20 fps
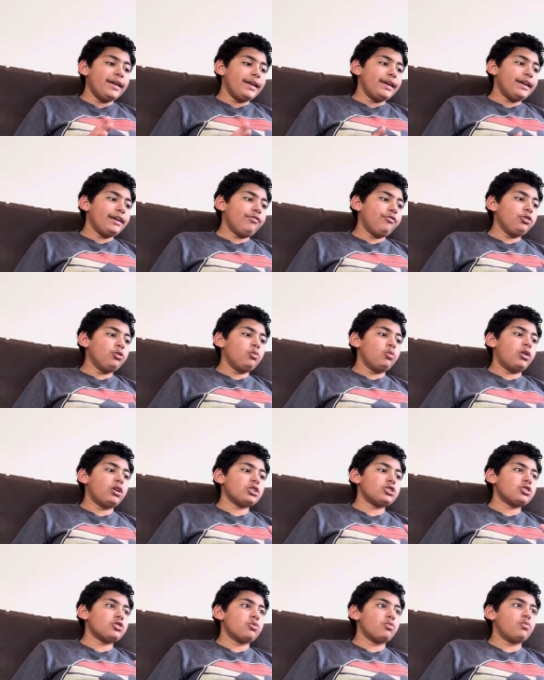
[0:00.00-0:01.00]
If you
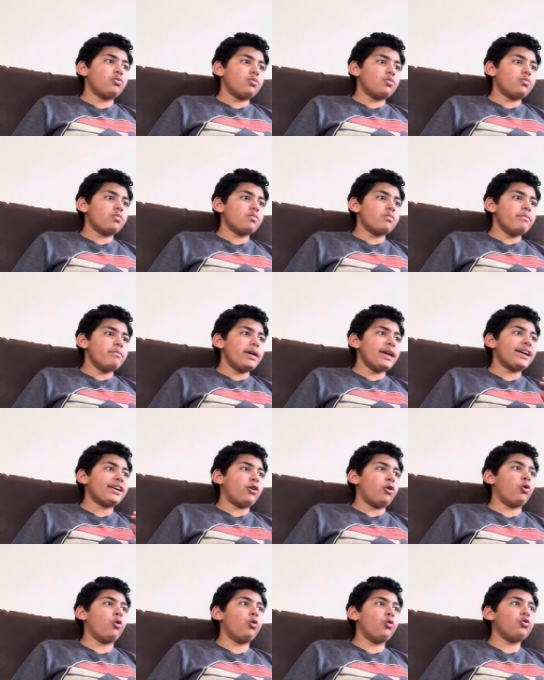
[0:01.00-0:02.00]
want to make a
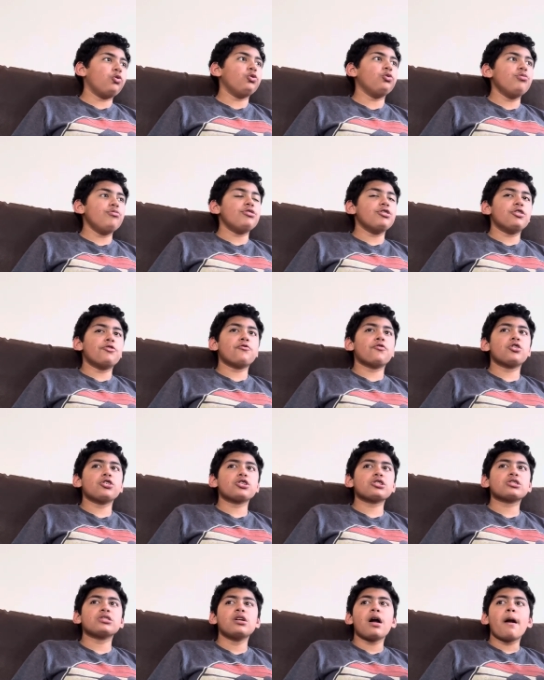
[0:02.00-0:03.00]
whole new
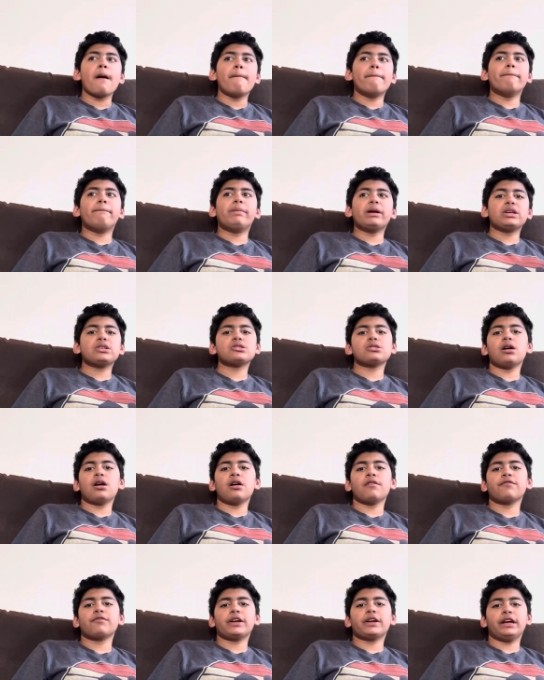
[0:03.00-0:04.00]
universe based
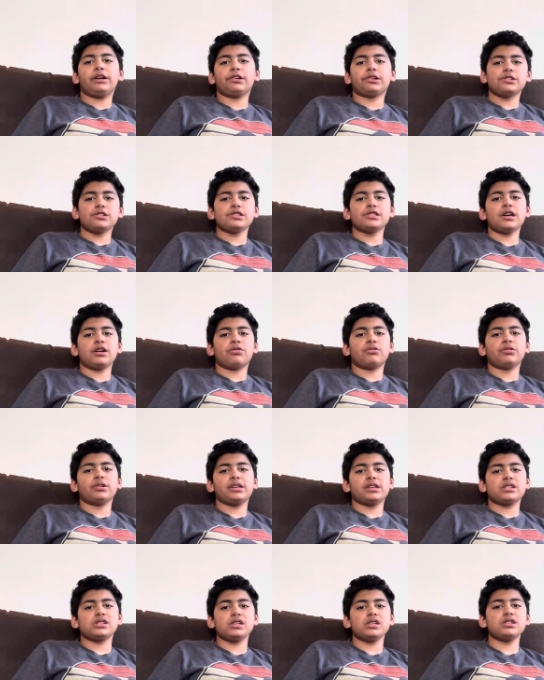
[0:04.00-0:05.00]
off characters that already
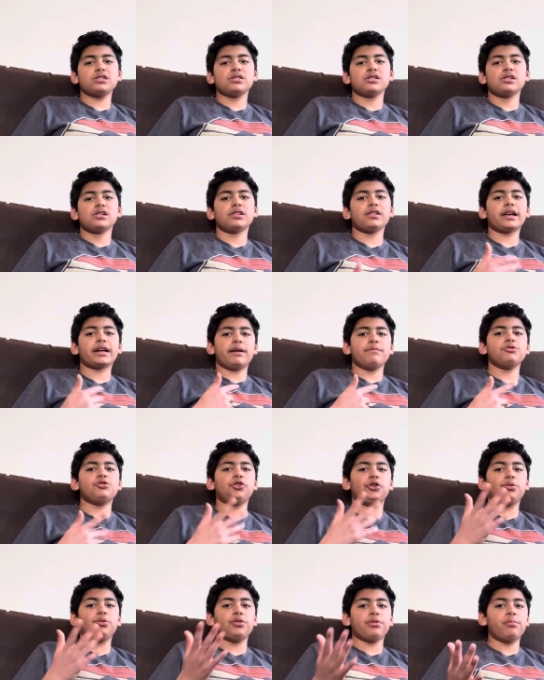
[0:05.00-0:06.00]
exist, like I'm
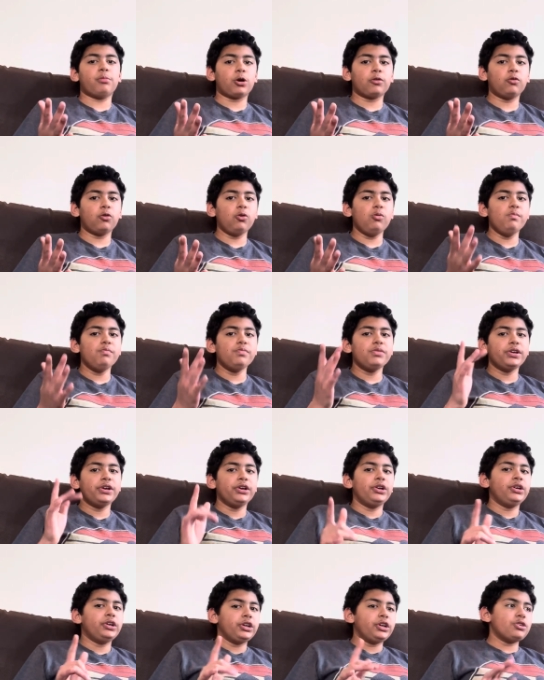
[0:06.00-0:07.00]
doing with Marvel,
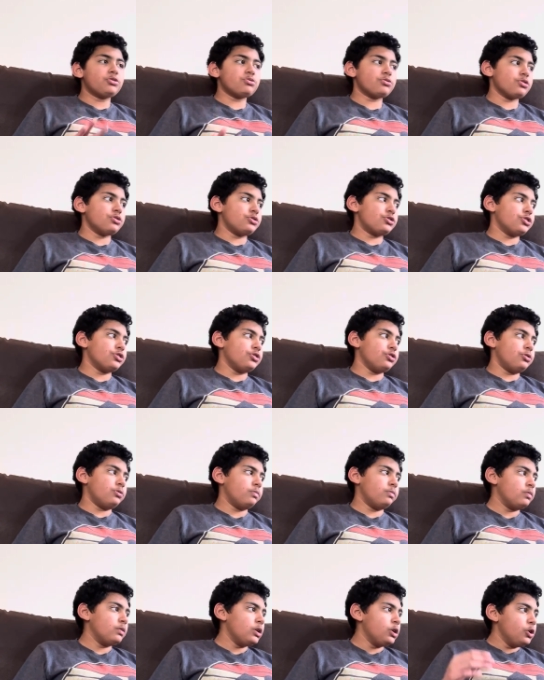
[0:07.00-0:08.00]
here's what you should do.
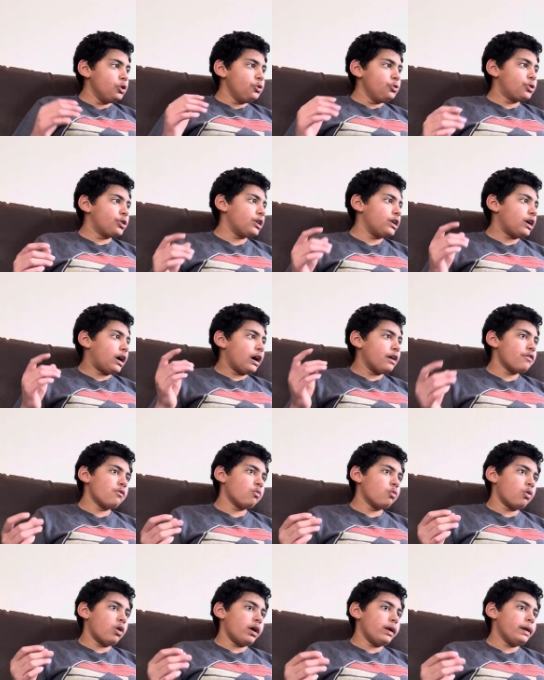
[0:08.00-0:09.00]
You could either
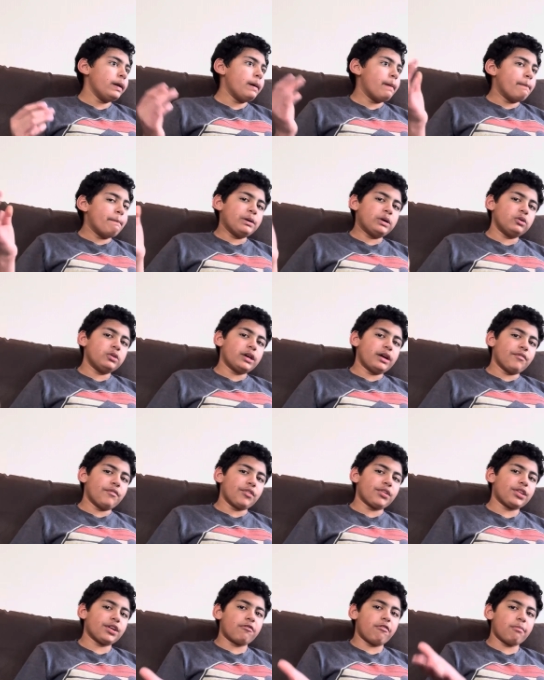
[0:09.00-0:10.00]
one, build
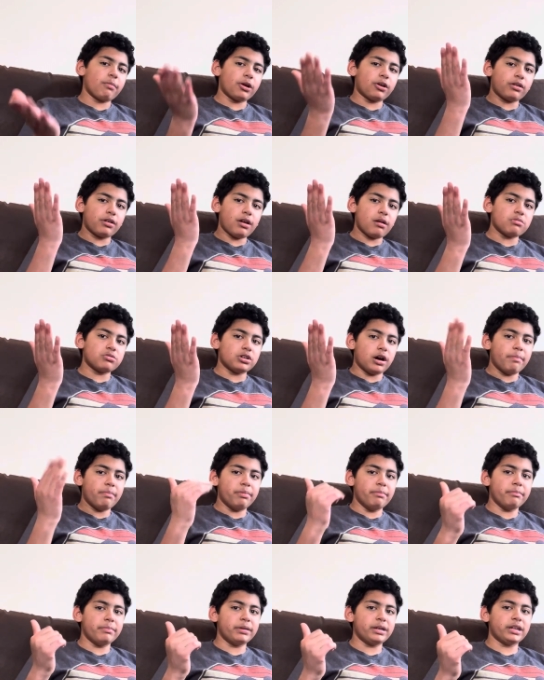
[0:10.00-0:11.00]
everything from the ground
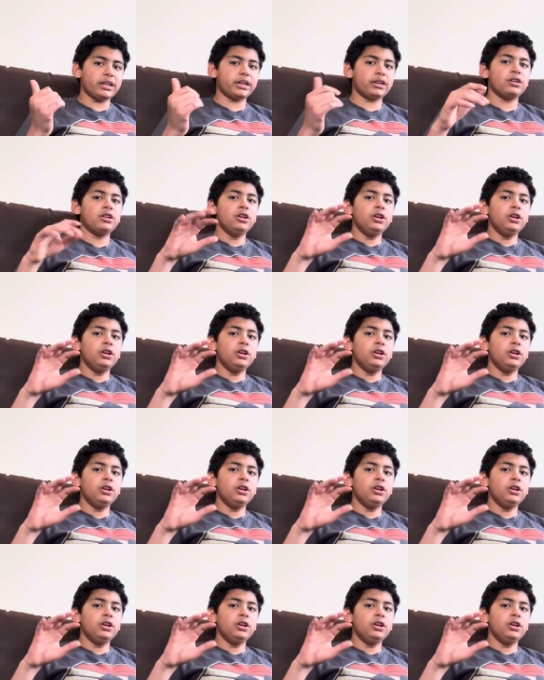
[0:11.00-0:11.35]
up, meaning